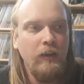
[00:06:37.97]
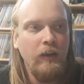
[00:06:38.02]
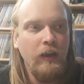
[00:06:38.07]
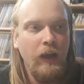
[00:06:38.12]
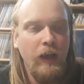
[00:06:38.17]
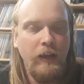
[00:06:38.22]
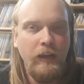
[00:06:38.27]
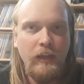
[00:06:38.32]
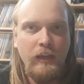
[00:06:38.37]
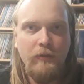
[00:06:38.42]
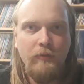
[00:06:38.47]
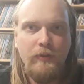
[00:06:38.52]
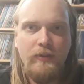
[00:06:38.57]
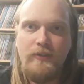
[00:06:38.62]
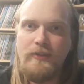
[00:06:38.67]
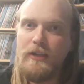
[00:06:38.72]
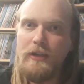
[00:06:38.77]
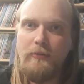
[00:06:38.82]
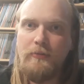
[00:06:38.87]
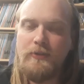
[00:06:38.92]
And he even
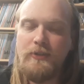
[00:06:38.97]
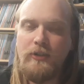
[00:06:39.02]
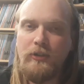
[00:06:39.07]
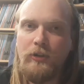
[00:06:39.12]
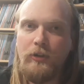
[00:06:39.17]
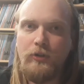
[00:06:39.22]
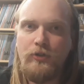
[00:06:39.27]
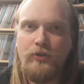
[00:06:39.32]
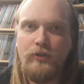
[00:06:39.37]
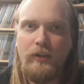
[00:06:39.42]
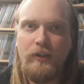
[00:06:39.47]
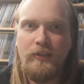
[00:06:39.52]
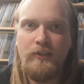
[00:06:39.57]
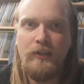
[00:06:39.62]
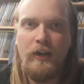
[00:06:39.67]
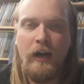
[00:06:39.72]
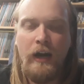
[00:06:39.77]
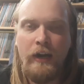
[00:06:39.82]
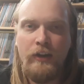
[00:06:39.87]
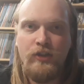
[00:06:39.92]
seems to not trust
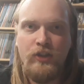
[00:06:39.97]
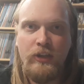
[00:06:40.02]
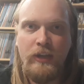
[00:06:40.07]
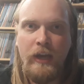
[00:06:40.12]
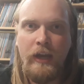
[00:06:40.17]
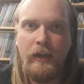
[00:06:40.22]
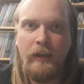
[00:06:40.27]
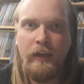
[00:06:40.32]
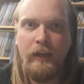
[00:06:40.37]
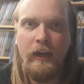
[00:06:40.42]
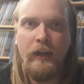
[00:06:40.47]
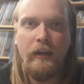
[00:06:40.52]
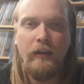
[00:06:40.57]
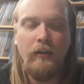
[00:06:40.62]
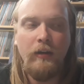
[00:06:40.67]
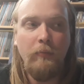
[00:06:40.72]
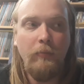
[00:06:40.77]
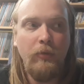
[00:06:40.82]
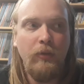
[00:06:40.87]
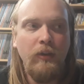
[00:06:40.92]
IG-88.
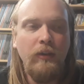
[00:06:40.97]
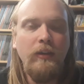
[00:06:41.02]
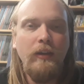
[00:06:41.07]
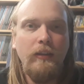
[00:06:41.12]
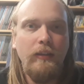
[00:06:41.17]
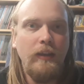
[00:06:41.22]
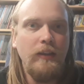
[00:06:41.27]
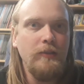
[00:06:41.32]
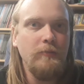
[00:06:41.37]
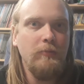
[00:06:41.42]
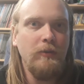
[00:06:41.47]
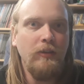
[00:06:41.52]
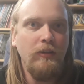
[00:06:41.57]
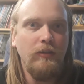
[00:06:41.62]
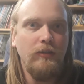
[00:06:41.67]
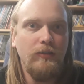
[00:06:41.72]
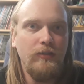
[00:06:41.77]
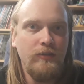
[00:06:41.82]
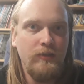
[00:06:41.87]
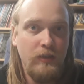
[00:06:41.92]
I'm thinking that's
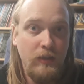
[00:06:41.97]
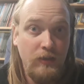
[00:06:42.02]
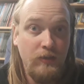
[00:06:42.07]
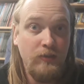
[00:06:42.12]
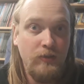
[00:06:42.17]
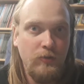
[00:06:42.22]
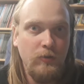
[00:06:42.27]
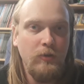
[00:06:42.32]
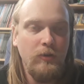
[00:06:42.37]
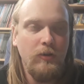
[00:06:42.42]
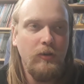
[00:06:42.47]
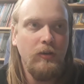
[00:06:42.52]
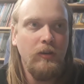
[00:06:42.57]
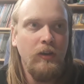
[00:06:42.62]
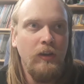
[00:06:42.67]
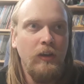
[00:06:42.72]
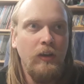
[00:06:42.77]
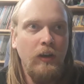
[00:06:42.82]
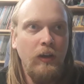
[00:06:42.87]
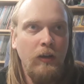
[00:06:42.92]
because he saw
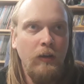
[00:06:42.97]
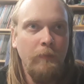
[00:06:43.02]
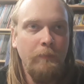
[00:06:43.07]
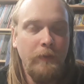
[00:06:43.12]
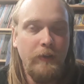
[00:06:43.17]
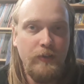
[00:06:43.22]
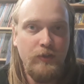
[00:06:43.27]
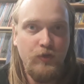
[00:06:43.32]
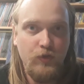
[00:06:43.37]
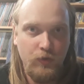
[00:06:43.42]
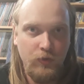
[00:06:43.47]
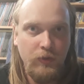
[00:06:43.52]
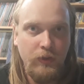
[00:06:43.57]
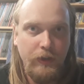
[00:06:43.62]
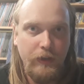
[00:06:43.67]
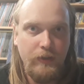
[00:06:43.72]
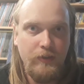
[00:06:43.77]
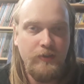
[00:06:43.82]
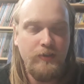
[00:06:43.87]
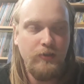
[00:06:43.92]
this
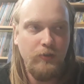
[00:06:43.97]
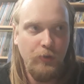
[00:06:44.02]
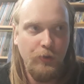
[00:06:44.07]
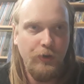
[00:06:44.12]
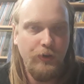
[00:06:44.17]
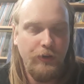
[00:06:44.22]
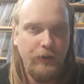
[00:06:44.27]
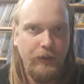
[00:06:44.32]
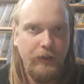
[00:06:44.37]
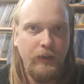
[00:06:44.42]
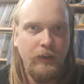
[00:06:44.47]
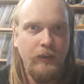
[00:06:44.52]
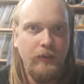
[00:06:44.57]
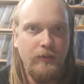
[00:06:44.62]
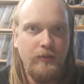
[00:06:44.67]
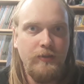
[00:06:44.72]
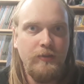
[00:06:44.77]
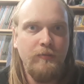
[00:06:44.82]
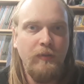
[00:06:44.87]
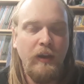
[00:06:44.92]
droid slaughtering
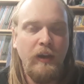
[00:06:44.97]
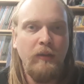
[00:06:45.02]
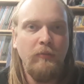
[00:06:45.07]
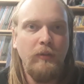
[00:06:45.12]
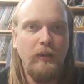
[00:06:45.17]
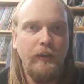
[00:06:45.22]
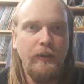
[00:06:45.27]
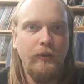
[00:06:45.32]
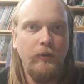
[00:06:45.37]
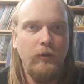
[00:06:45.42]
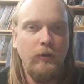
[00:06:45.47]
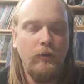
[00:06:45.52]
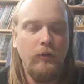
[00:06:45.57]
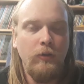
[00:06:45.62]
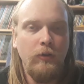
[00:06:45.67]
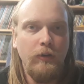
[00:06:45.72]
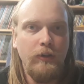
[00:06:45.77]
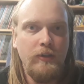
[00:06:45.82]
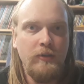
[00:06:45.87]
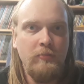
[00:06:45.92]
his family
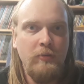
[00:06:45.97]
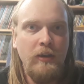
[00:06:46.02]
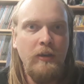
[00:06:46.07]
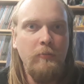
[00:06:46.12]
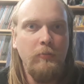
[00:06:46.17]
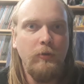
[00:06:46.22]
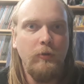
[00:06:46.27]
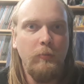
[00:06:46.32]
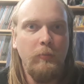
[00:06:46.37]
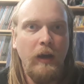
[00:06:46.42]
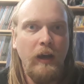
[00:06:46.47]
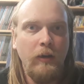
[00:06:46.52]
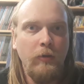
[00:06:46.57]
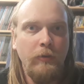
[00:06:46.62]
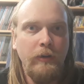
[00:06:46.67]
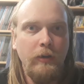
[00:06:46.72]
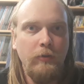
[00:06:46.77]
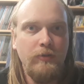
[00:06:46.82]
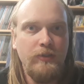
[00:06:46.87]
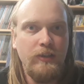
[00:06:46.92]
or his people back
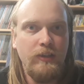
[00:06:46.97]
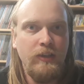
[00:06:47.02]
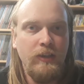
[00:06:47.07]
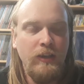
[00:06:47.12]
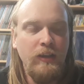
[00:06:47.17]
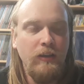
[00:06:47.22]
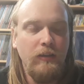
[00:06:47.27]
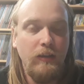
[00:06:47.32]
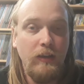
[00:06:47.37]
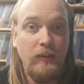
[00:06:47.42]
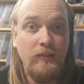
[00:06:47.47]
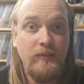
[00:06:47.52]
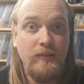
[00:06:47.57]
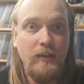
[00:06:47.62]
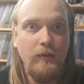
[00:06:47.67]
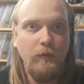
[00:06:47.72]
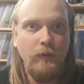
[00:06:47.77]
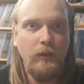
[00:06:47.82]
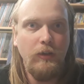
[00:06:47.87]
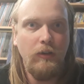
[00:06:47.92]
when he was a kid, and that's
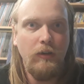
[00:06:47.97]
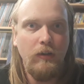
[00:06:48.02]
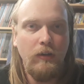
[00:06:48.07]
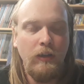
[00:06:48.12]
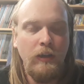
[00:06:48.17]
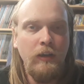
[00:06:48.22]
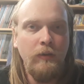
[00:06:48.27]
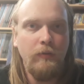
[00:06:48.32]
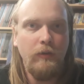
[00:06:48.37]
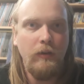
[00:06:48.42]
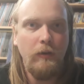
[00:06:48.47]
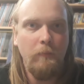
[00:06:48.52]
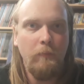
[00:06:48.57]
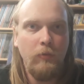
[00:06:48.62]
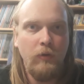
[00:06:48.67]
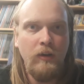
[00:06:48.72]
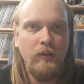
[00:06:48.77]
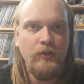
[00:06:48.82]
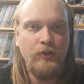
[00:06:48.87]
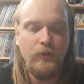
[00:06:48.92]
definitely got to leave an
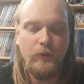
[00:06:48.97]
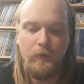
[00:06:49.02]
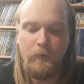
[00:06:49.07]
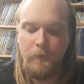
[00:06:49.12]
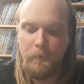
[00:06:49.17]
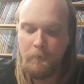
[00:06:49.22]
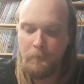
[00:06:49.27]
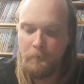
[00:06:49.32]
impression.